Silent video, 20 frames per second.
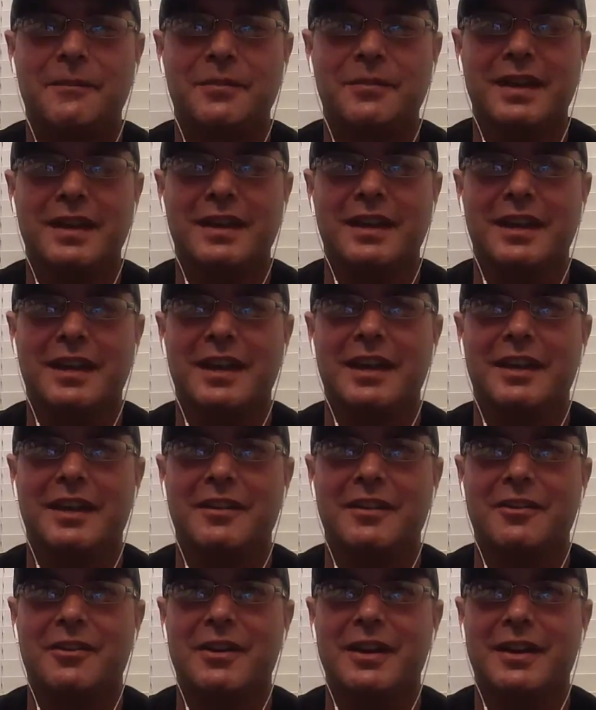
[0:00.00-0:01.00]
and
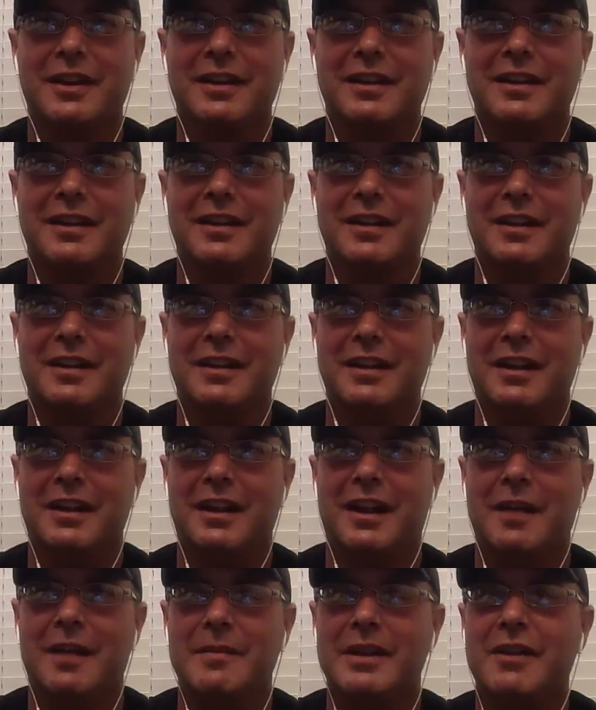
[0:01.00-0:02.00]
like,
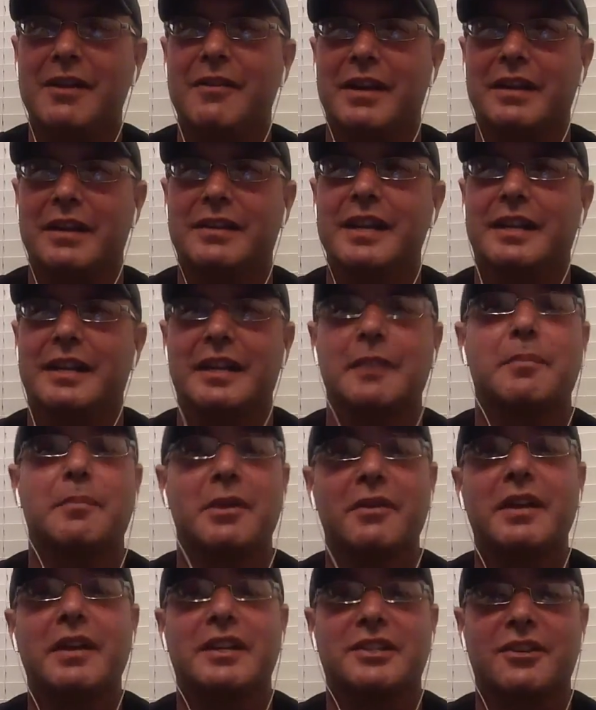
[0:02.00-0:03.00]
I mean, not like a dick,
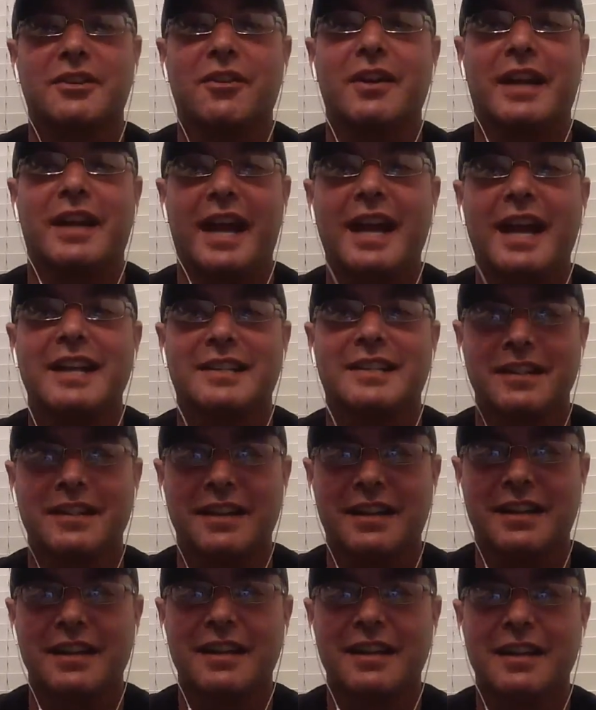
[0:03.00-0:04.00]
but like
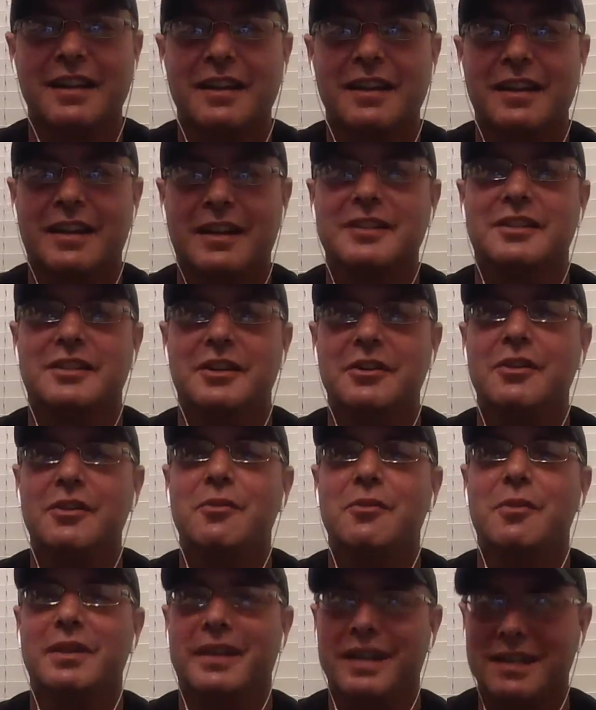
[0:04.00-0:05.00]
sarcastic, because you know
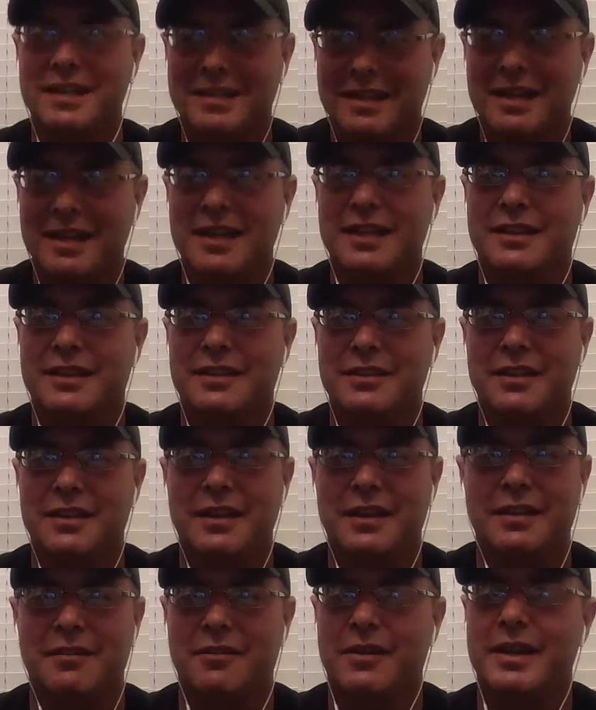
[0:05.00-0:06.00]
what they say
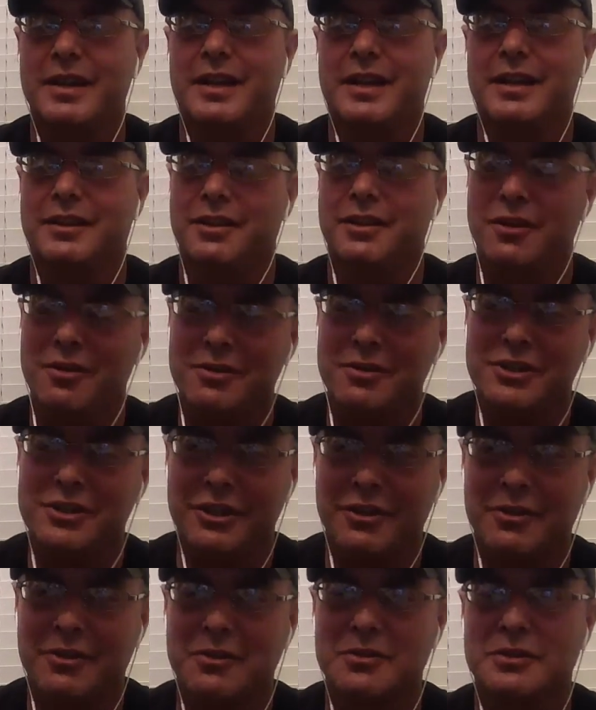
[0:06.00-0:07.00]
at those
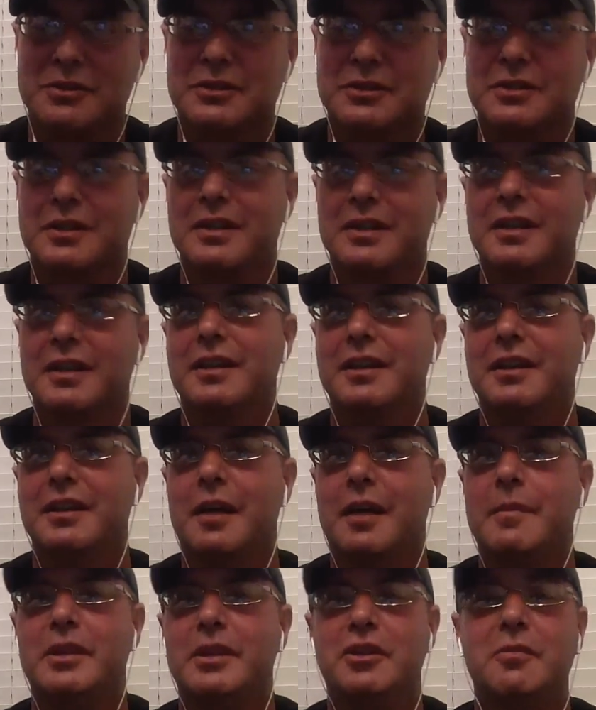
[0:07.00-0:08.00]
shows, I
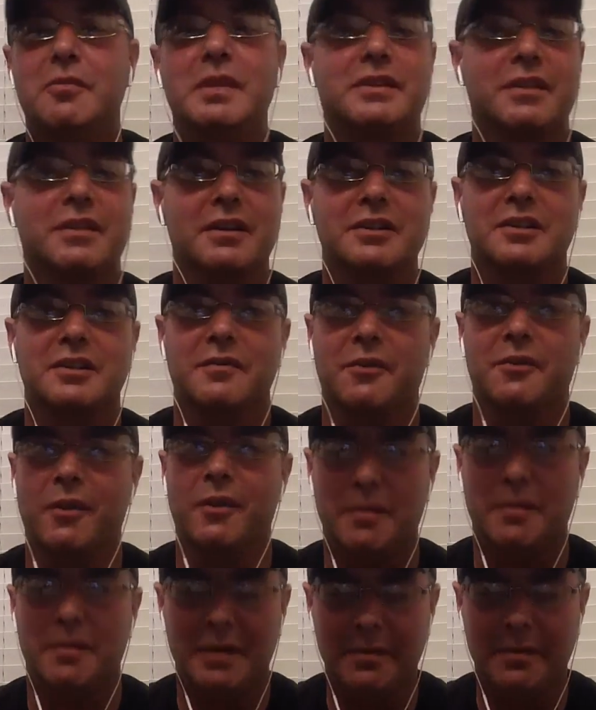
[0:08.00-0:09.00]
mean, you meet tons of
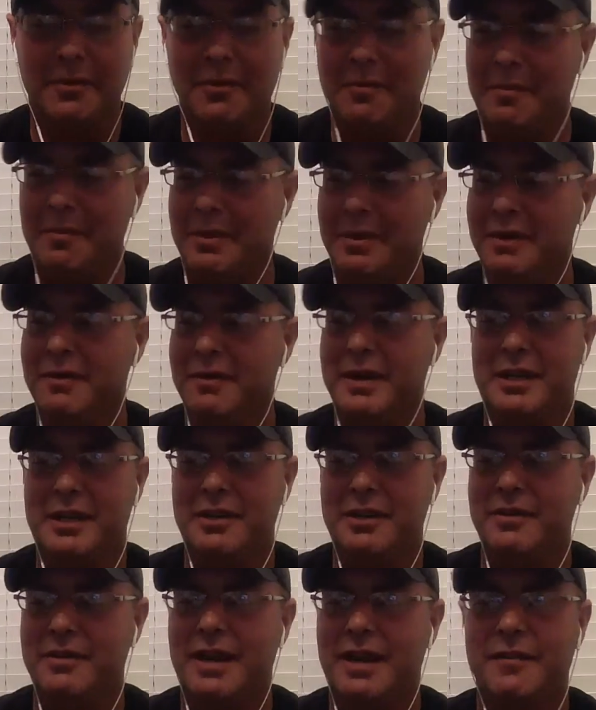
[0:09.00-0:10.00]
great people, but like
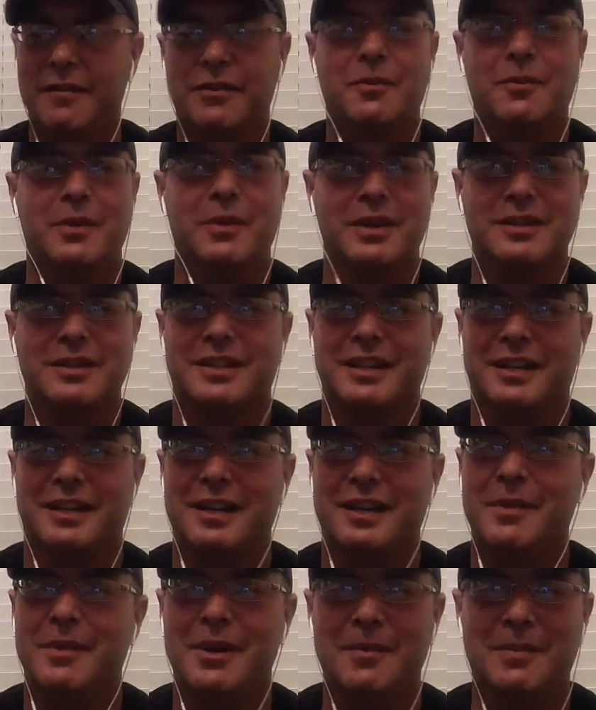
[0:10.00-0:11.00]
you have the ones that
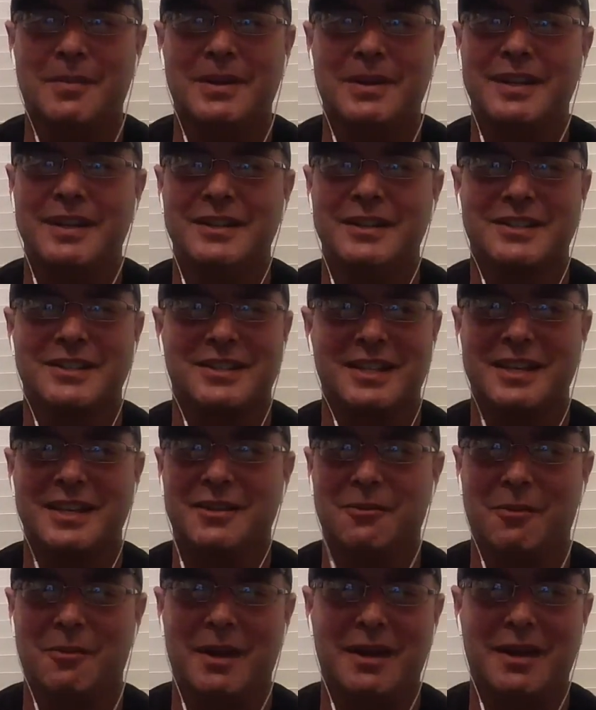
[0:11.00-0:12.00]
come up and they just say
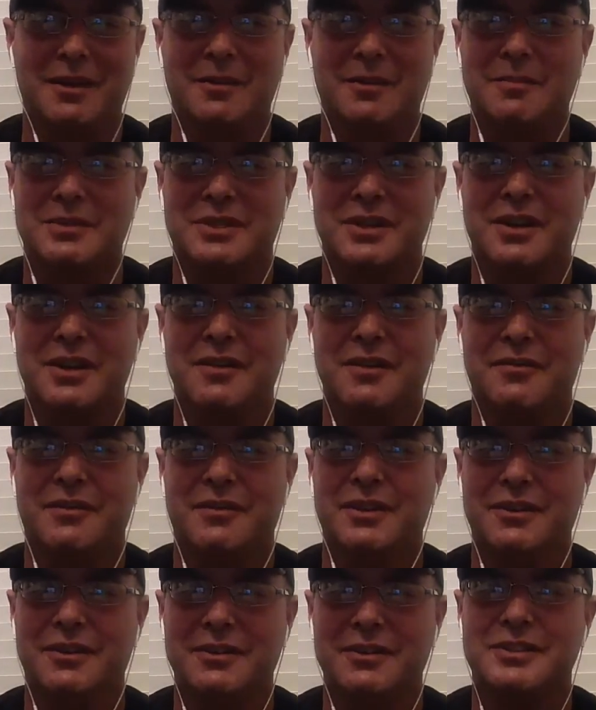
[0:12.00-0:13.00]
the random stuff
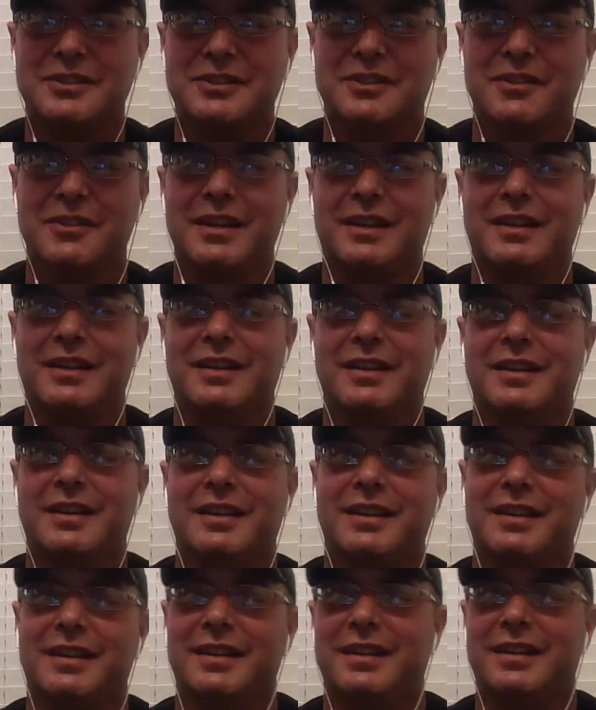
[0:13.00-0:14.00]
and you're just like,
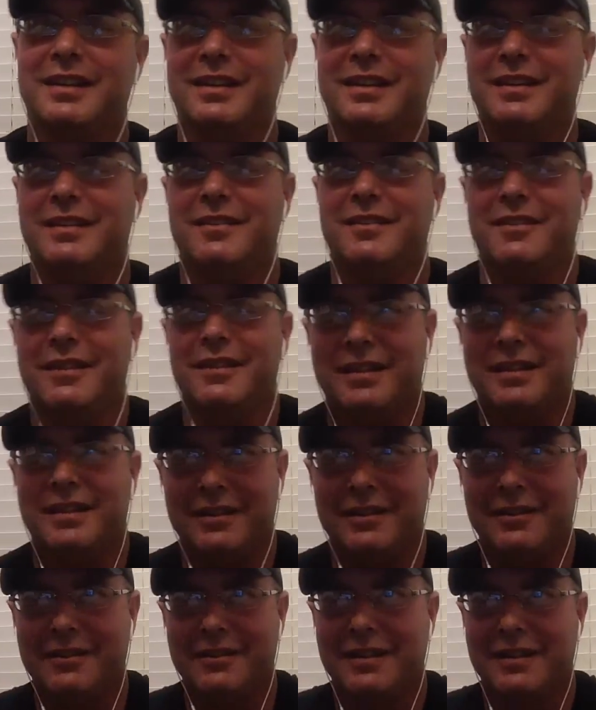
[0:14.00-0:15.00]
all right, dude.